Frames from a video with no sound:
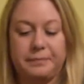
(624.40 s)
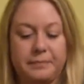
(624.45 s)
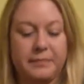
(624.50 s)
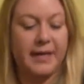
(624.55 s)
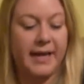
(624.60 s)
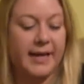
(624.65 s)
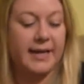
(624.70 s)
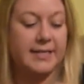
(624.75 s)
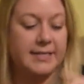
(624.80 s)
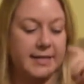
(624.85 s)

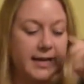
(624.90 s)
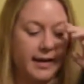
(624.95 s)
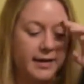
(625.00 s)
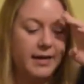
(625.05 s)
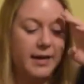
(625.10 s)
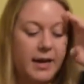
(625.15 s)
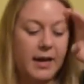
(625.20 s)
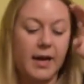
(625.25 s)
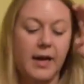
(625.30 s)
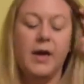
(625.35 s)
like I said,
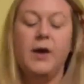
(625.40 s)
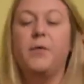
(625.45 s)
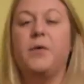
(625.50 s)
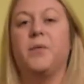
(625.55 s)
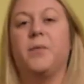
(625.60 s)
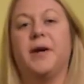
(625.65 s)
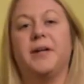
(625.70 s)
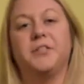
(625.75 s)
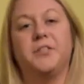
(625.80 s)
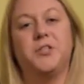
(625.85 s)

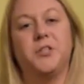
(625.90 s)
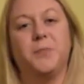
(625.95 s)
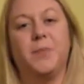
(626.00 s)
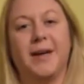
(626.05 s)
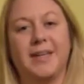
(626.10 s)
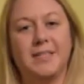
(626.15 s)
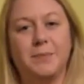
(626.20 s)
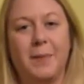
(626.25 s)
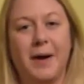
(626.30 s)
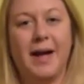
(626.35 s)
we went to
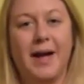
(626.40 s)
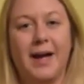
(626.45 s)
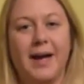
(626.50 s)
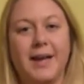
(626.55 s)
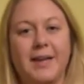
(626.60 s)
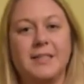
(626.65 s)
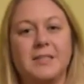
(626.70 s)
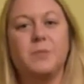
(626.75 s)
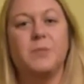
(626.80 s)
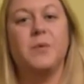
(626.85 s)
Best
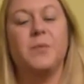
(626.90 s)
Buys,